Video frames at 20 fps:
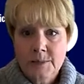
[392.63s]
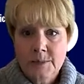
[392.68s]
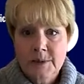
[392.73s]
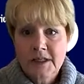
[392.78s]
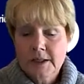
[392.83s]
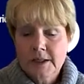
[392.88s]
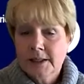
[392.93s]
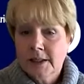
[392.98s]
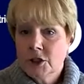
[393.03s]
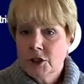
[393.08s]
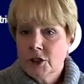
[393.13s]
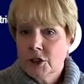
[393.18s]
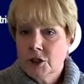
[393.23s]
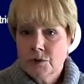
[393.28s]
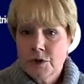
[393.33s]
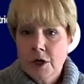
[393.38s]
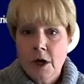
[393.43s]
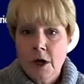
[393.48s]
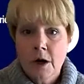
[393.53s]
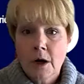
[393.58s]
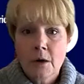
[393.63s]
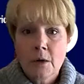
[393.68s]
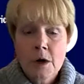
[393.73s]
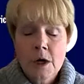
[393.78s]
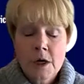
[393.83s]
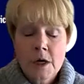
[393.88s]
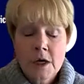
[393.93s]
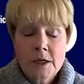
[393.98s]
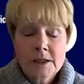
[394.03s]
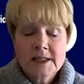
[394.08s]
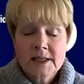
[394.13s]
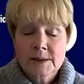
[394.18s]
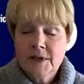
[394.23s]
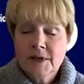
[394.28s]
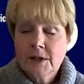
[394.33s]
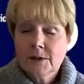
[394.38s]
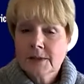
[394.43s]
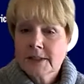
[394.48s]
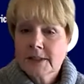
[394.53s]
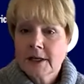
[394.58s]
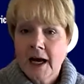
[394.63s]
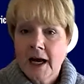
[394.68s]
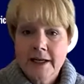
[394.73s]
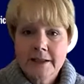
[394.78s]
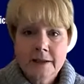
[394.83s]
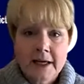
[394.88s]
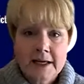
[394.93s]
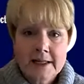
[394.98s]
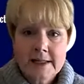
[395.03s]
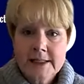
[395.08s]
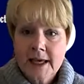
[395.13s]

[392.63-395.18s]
Because as you know, some of those guidelines